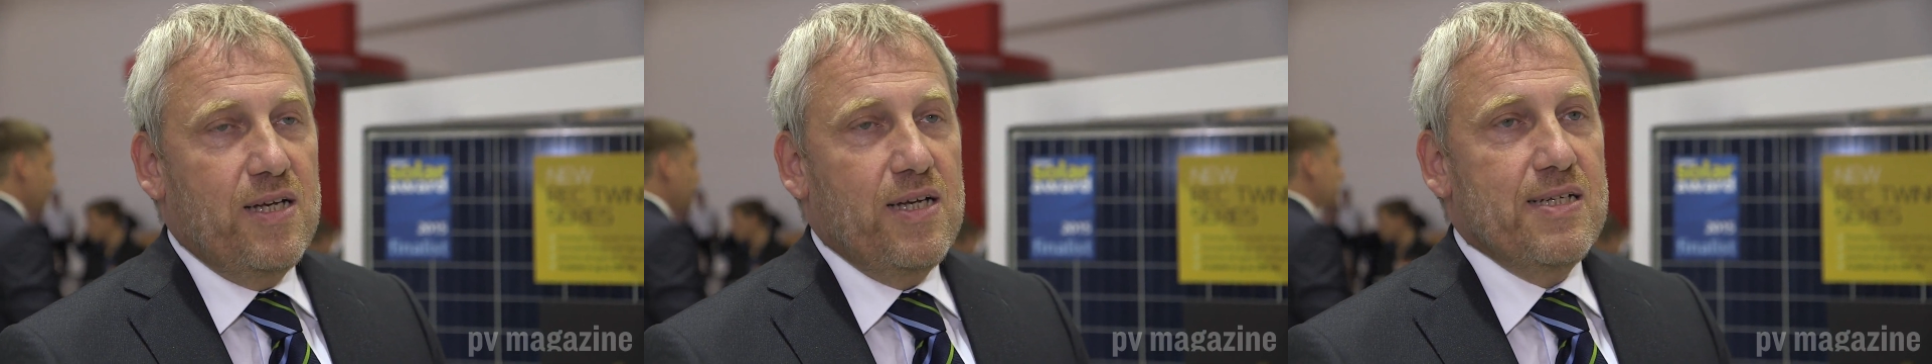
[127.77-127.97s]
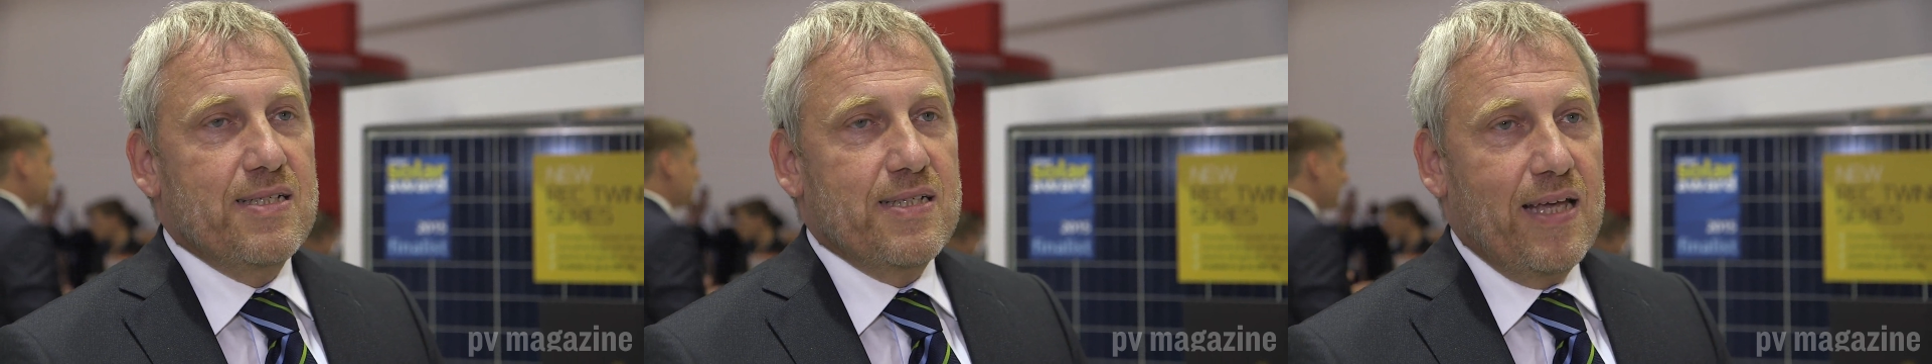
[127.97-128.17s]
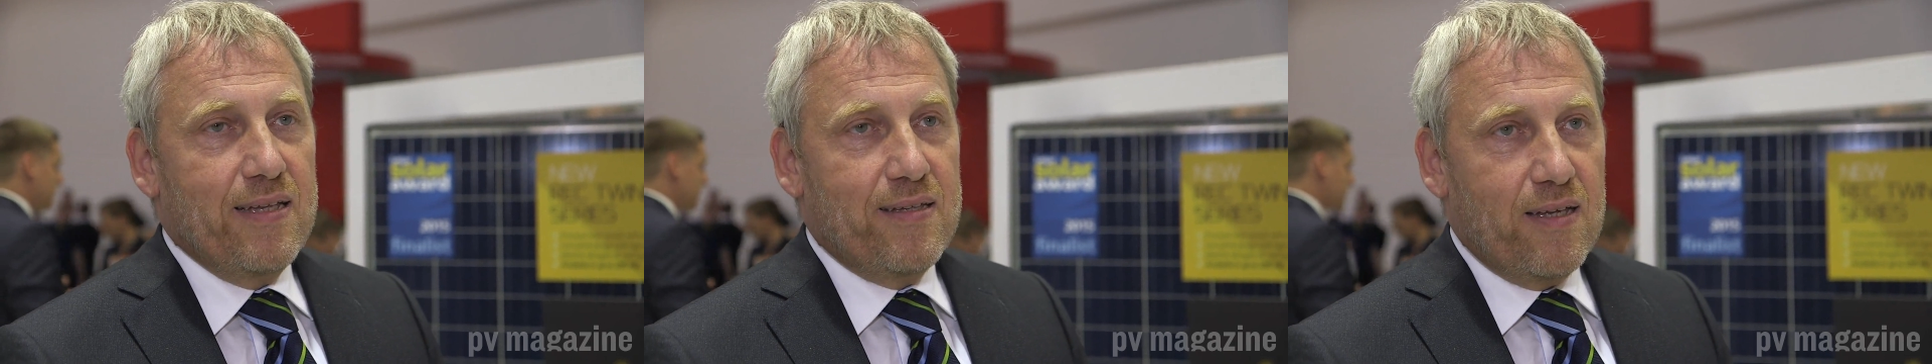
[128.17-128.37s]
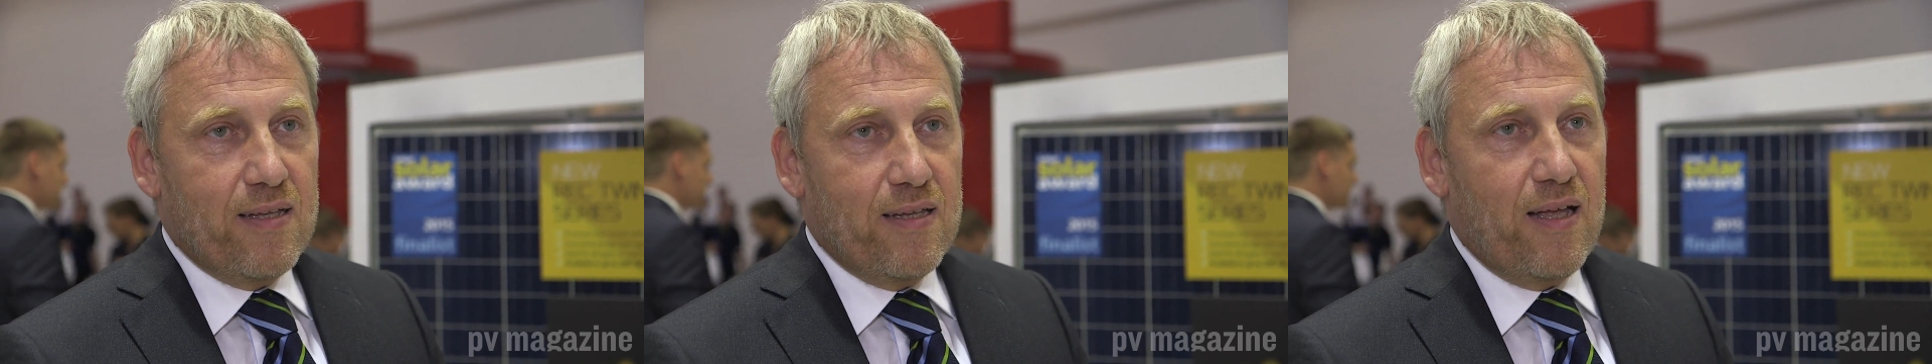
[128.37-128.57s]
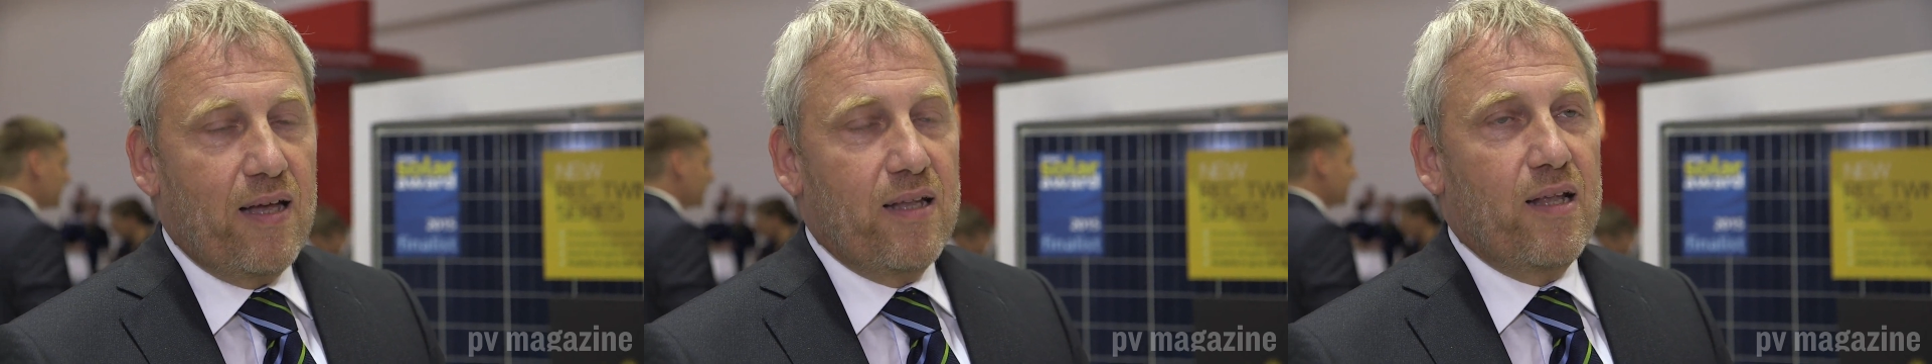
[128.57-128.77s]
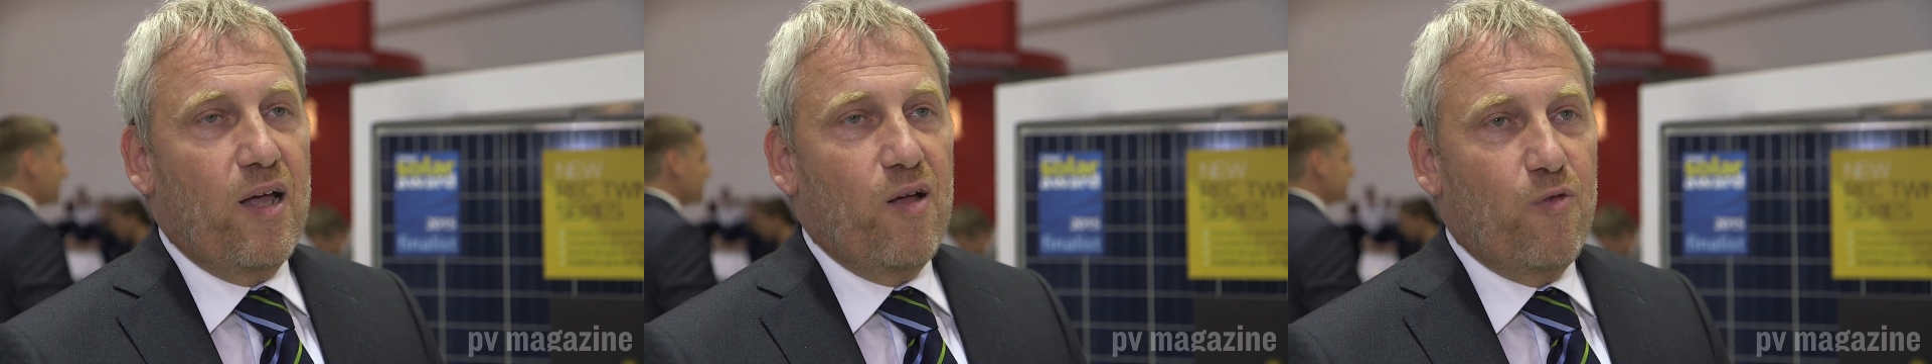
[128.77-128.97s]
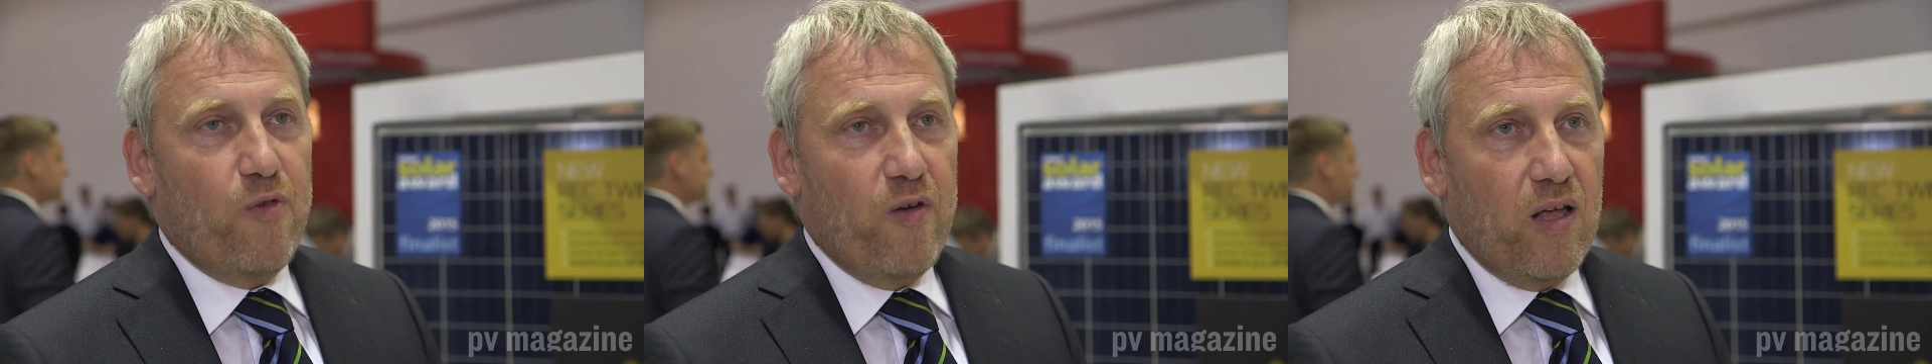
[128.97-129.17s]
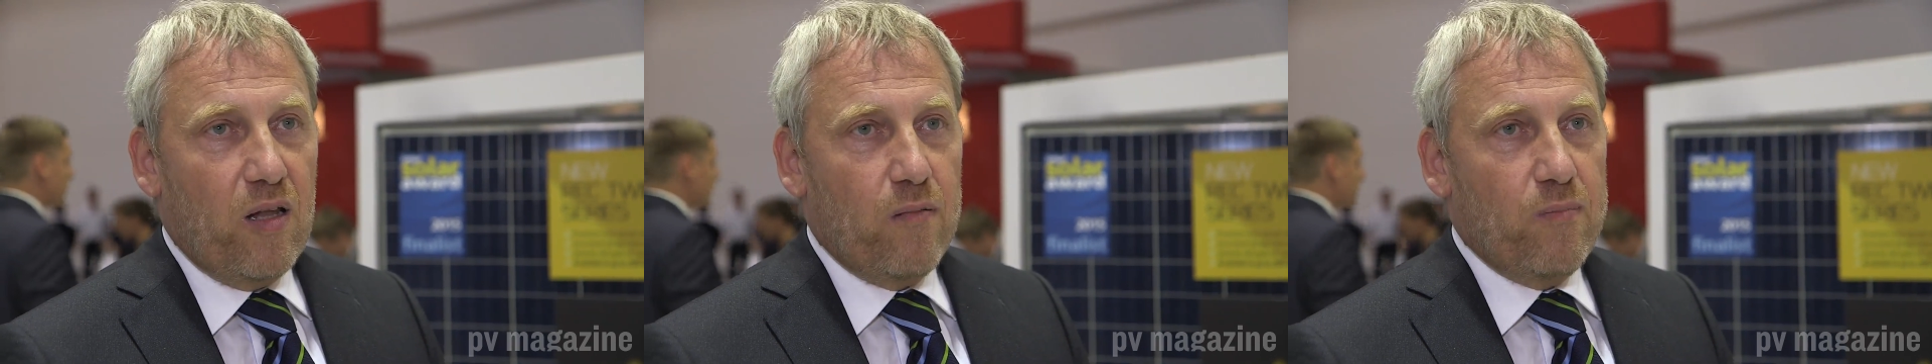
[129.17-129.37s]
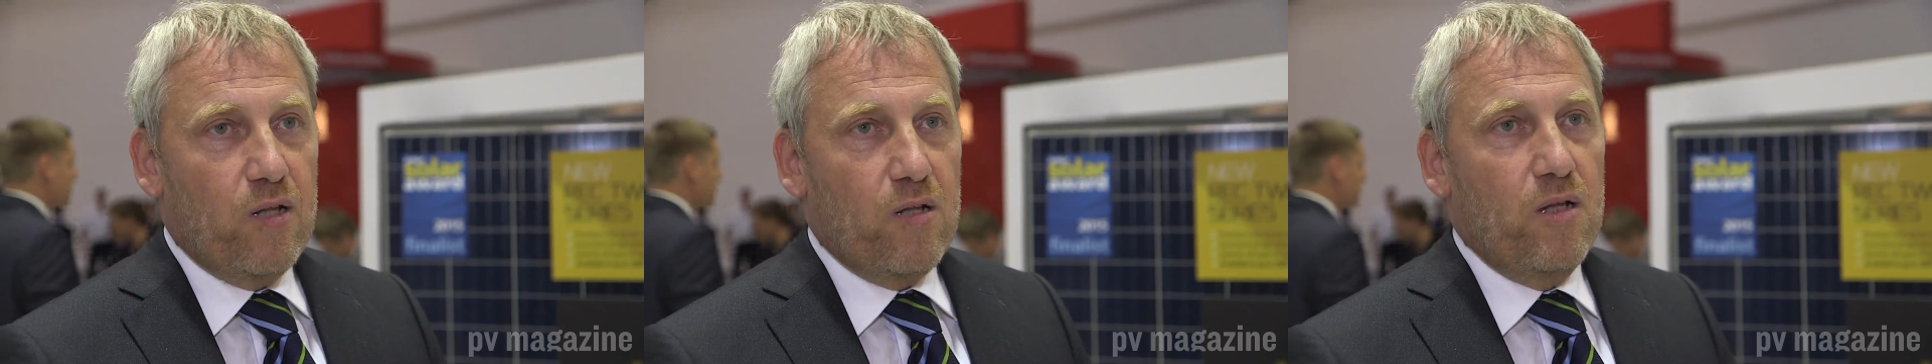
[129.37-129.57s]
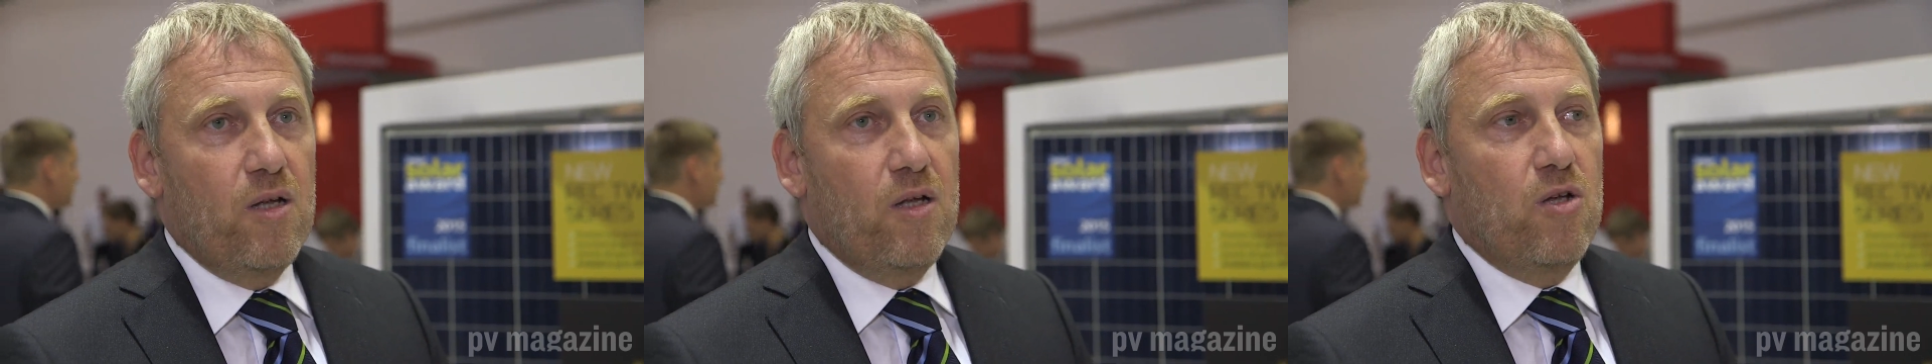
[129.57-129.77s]
is getting done
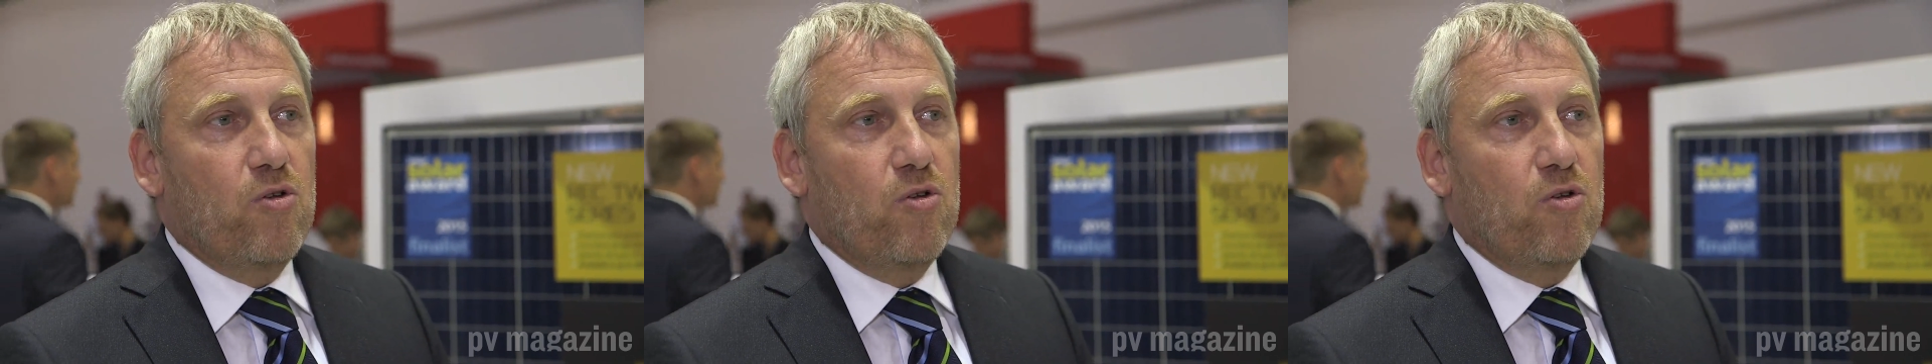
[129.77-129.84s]
available